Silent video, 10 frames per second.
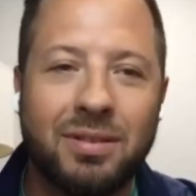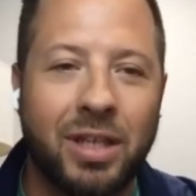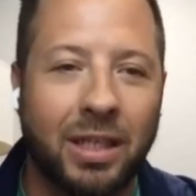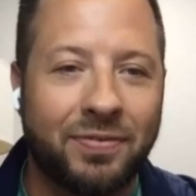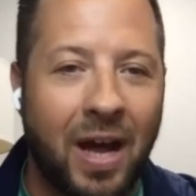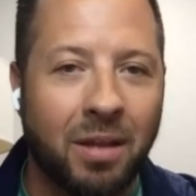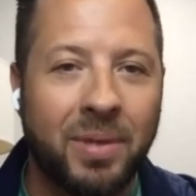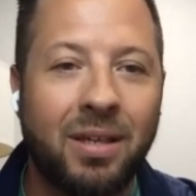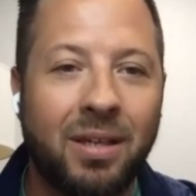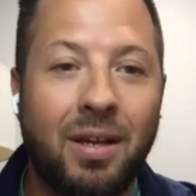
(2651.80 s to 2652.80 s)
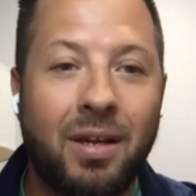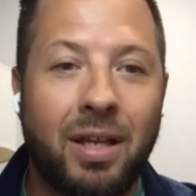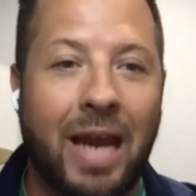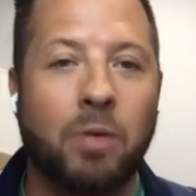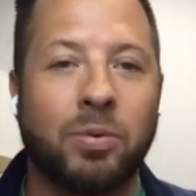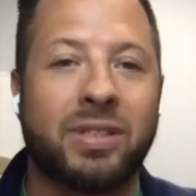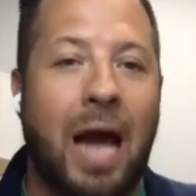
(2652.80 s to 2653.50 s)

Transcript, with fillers: you guys follow me like i was